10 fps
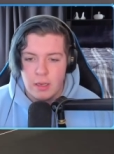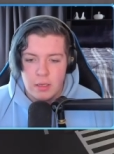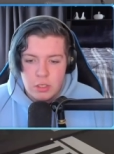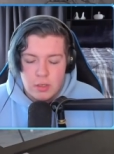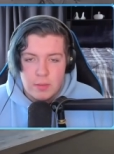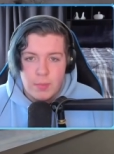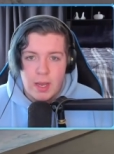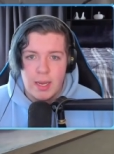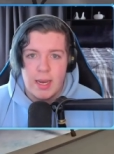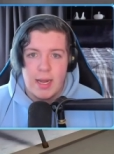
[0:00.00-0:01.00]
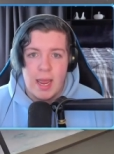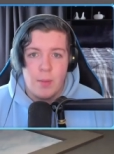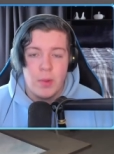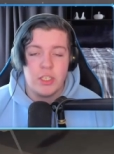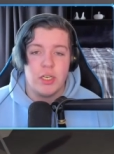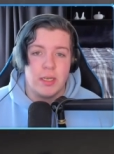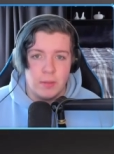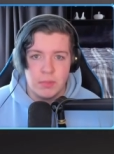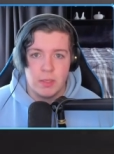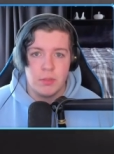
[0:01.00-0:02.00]
you can buy and how much it
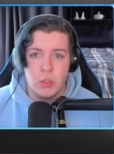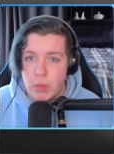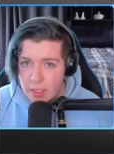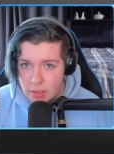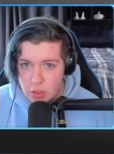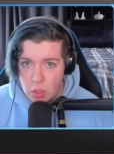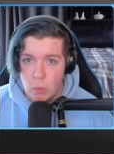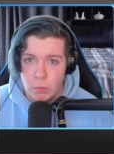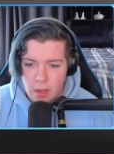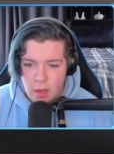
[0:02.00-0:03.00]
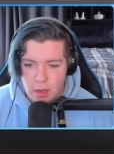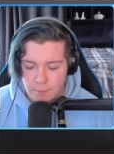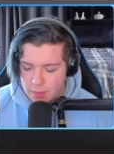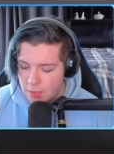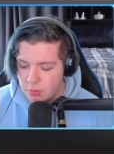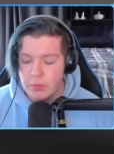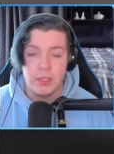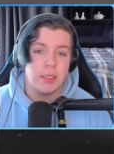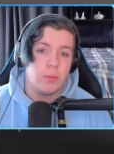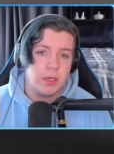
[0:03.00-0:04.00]
comes up to in total. Um, now, two
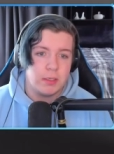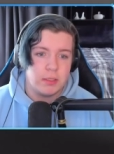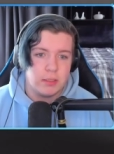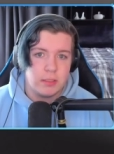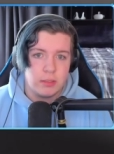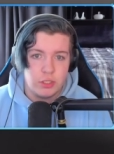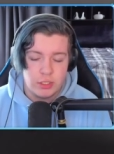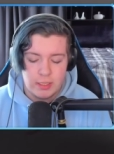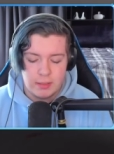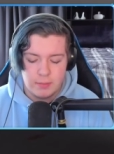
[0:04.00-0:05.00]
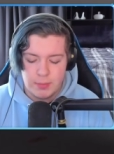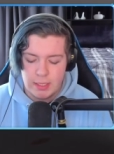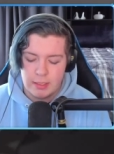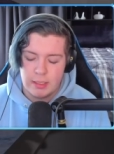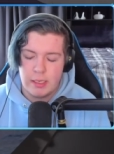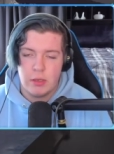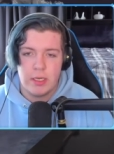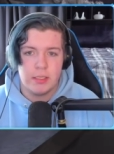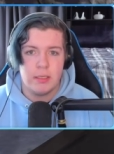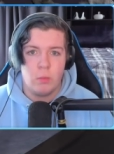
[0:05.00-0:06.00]
things I want to dis- just say at the beginning here
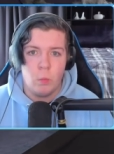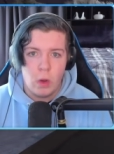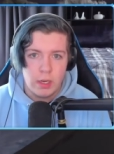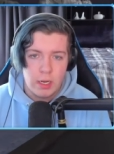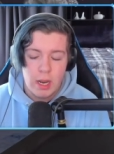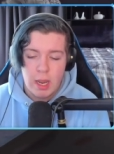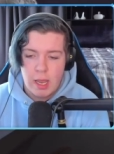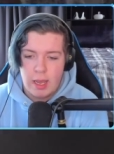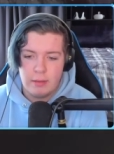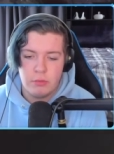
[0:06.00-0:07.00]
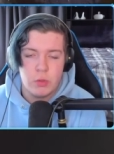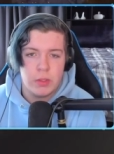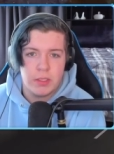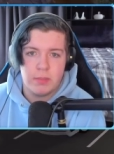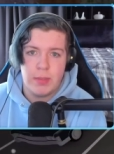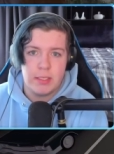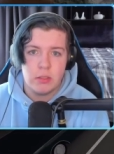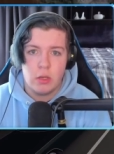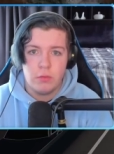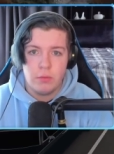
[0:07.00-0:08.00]
is that one, I'm doing this based off of